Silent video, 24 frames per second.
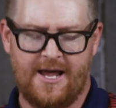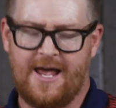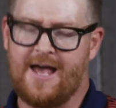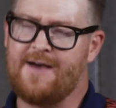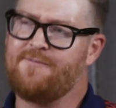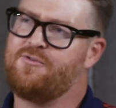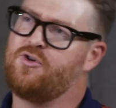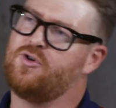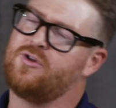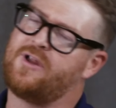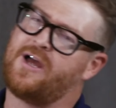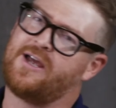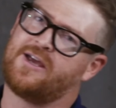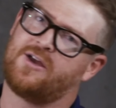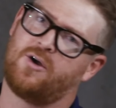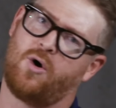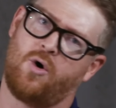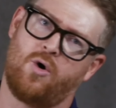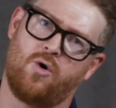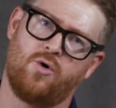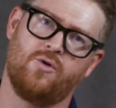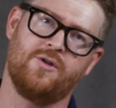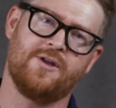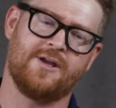If you like
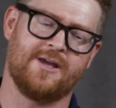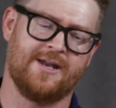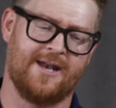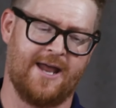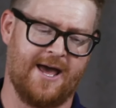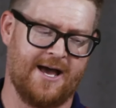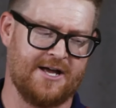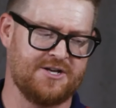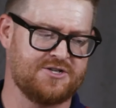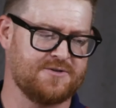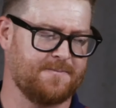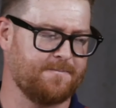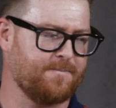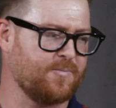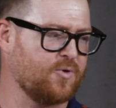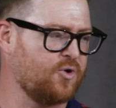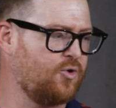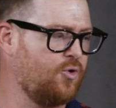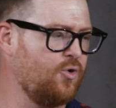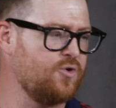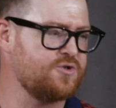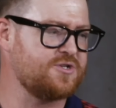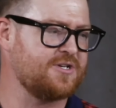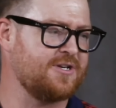holding an edge,
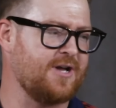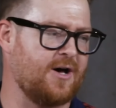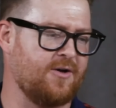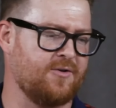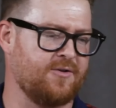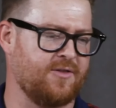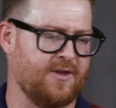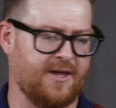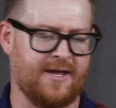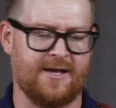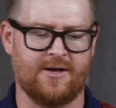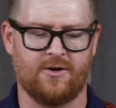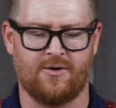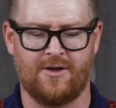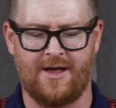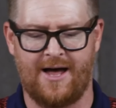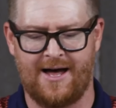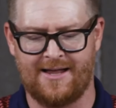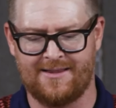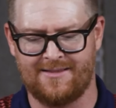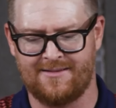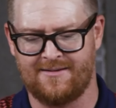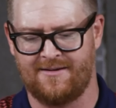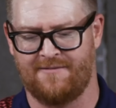cruising down the hill
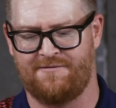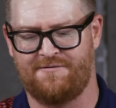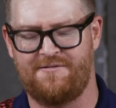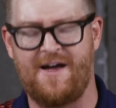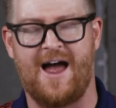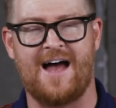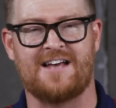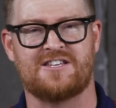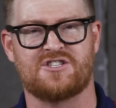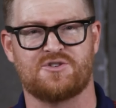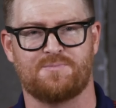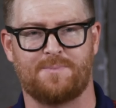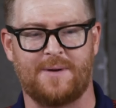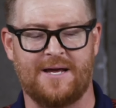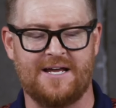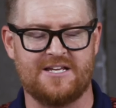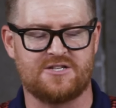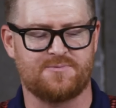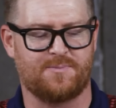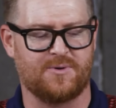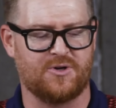at fast speeds,